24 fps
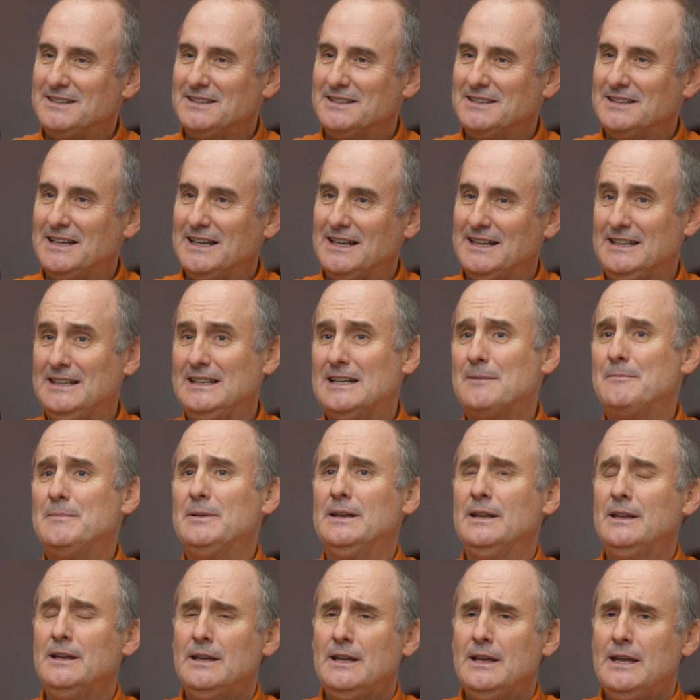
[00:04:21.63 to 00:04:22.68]
Did that. And then I've
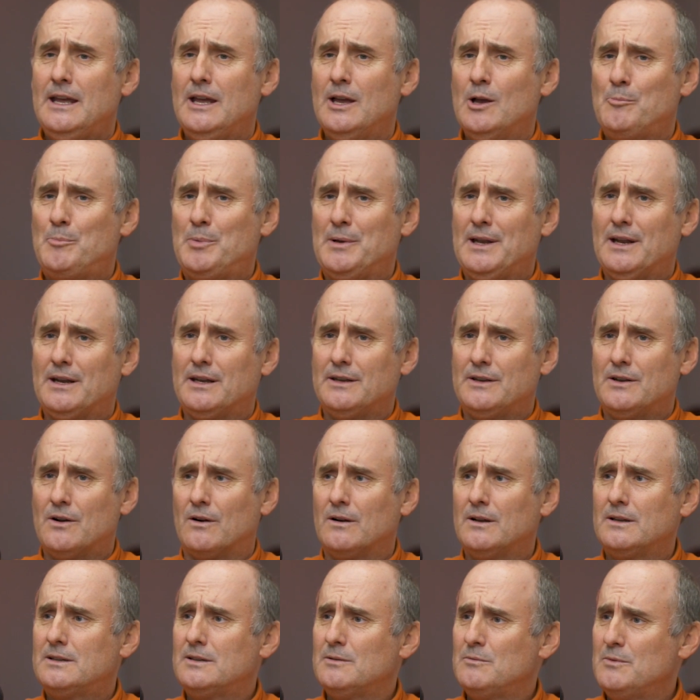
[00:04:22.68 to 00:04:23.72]
been helping out at
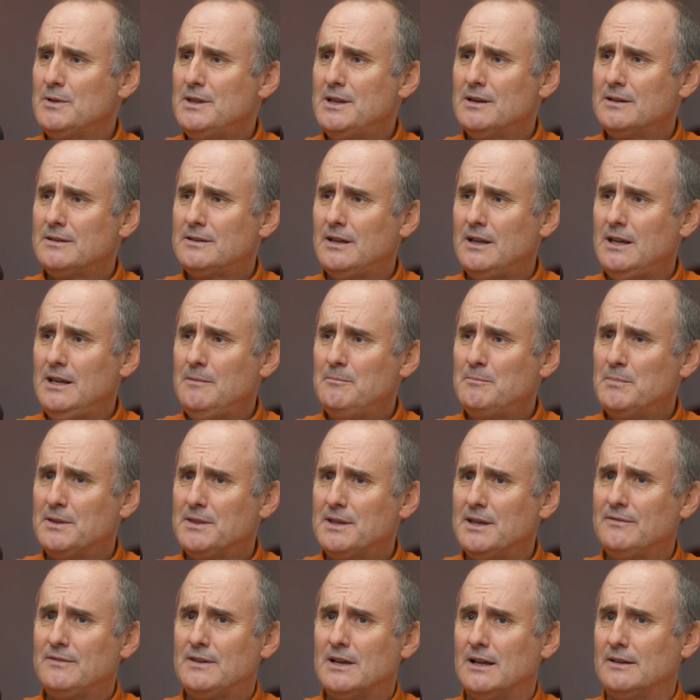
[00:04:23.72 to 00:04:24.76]
Darlington with their team, but
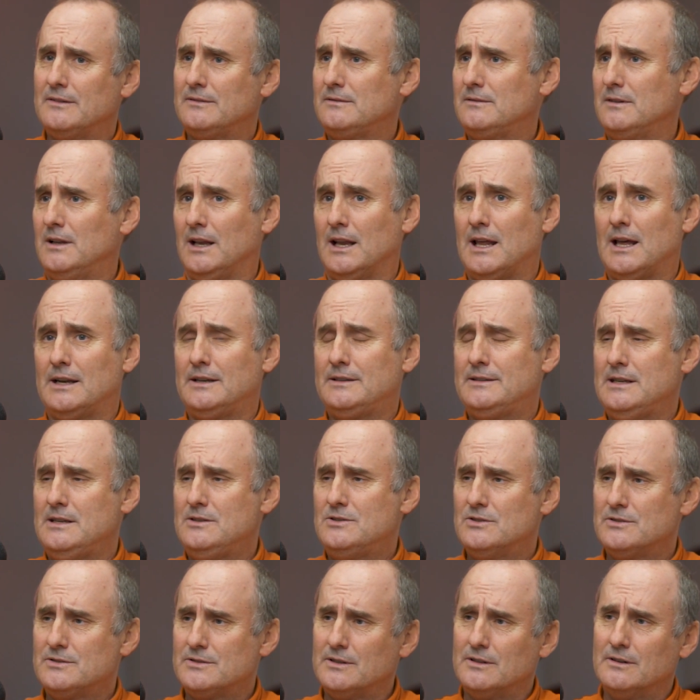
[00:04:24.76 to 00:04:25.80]
they've got a lot of
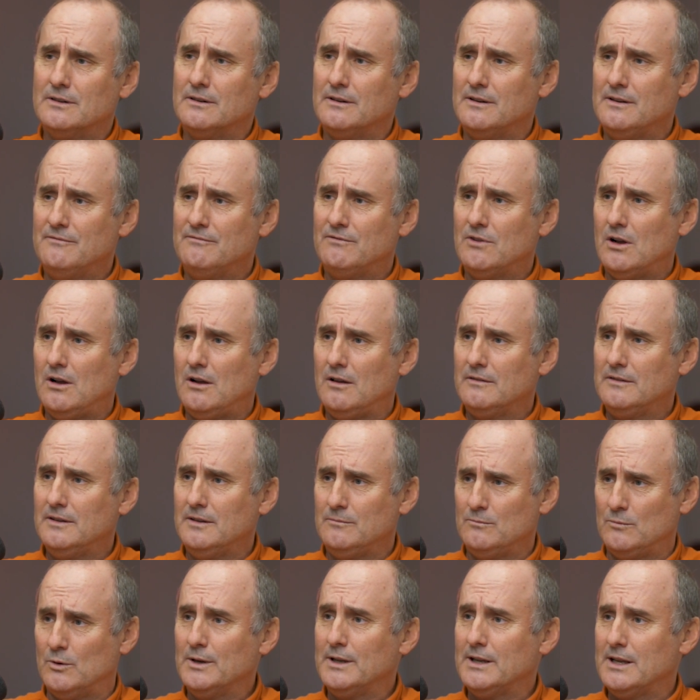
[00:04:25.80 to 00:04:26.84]
teachers that are involved
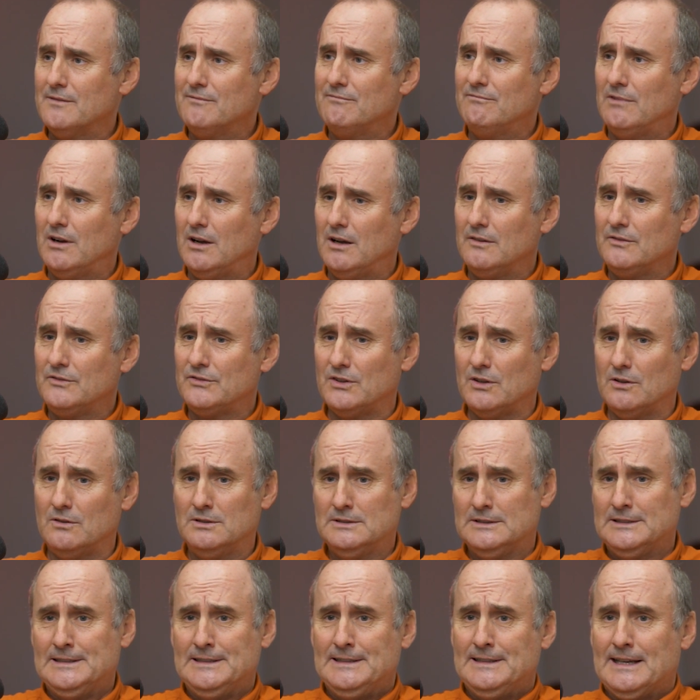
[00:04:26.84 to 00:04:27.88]
and want to get involved. So
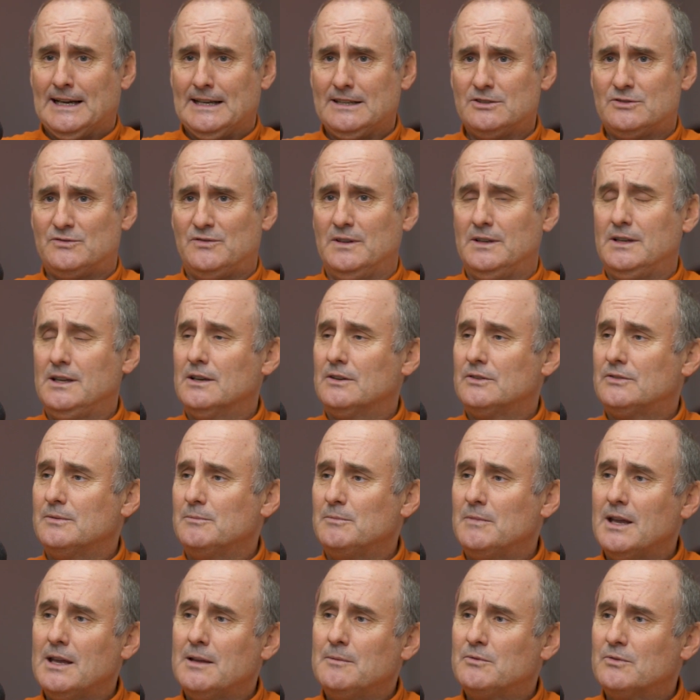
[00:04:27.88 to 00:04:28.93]
I just video
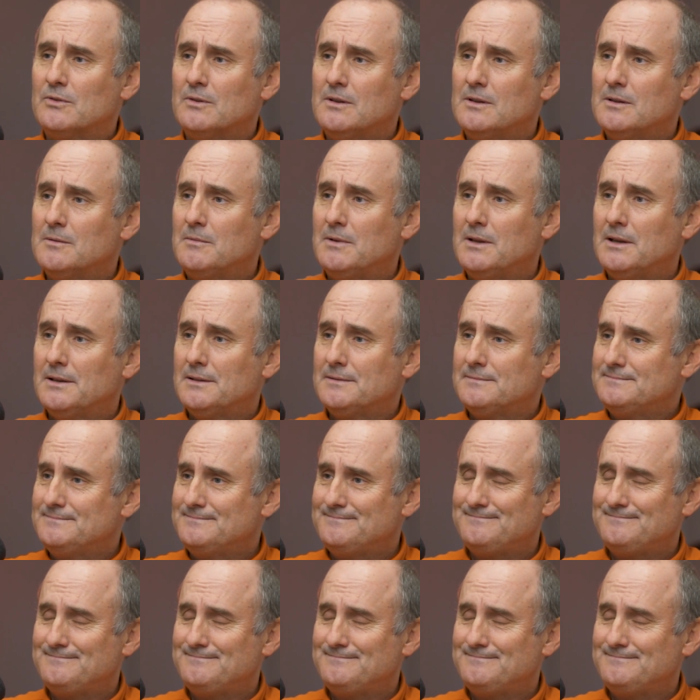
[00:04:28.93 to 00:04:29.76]
some games for them now.